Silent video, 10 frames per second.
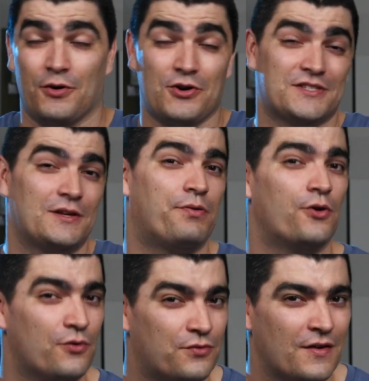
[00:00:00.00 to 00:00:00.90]
because the
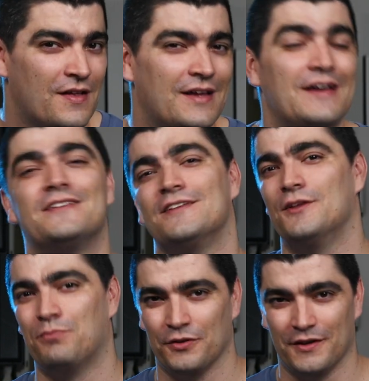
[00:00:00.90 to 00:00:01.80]
proof is in
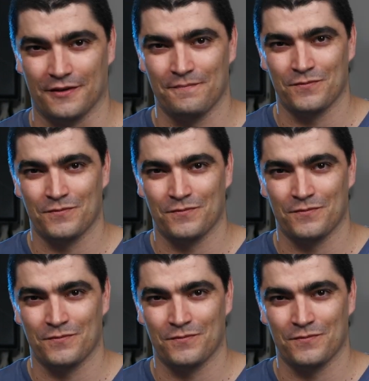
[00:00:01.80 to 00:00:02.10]
the pudding.